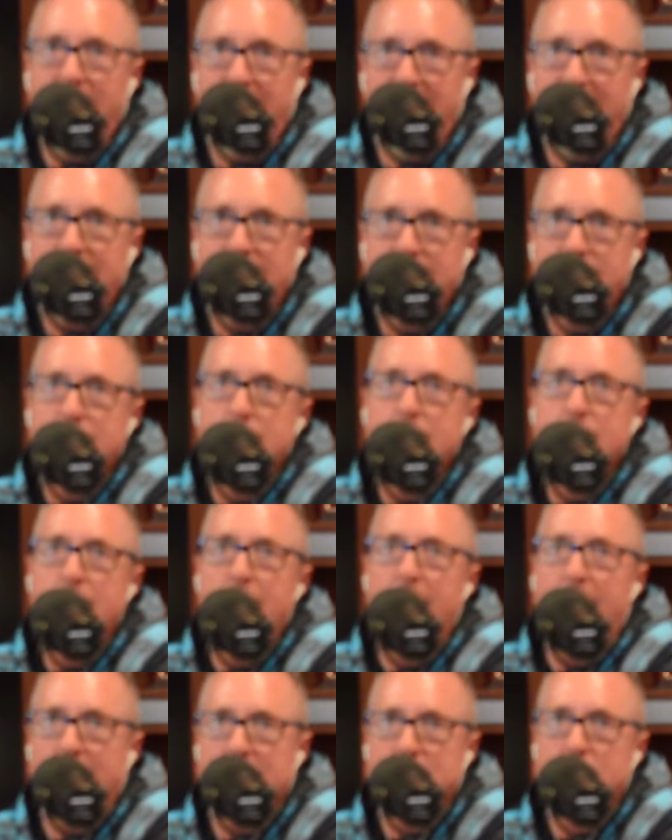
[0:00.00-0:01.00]
8
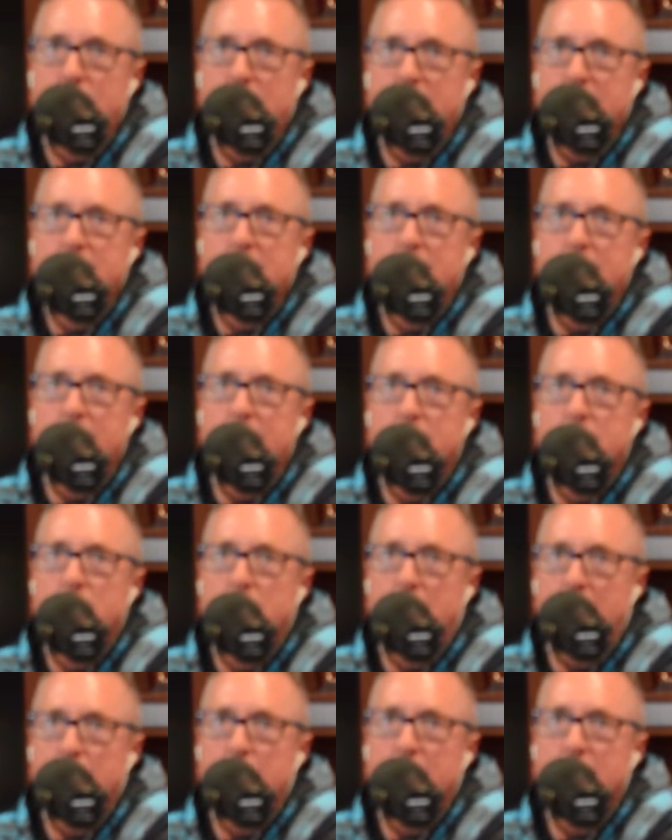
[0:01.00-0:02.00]
hat tricks in
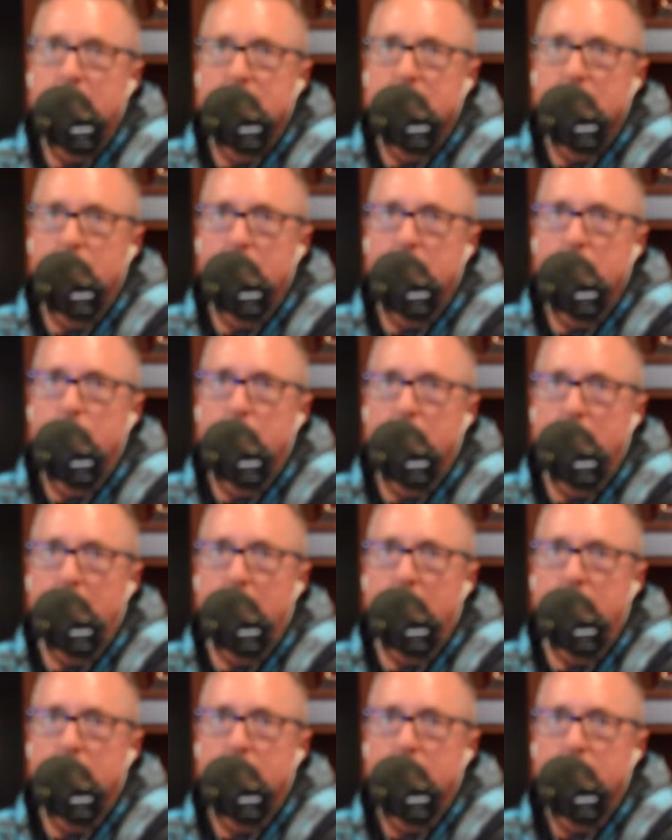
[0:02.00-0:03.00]
Champions League
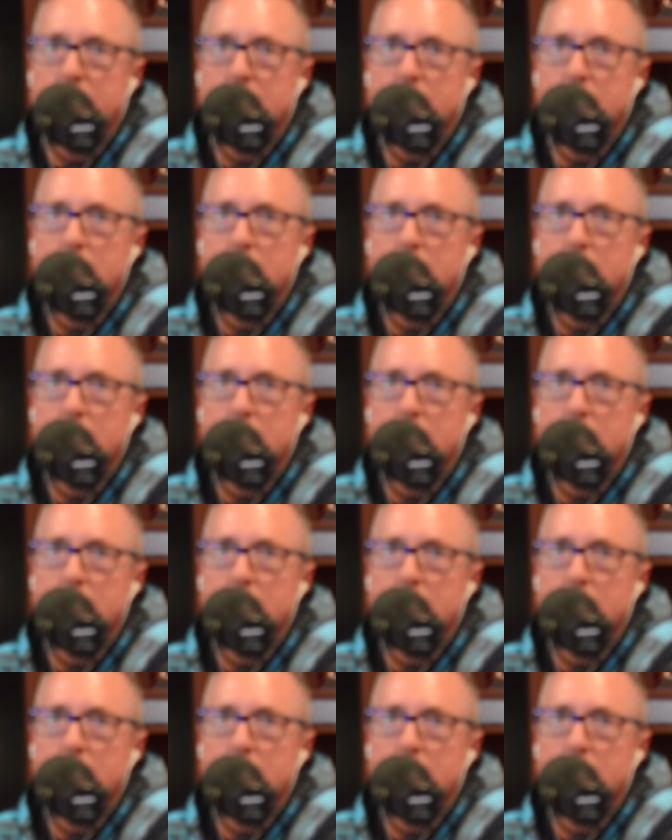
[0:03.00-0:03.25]
play.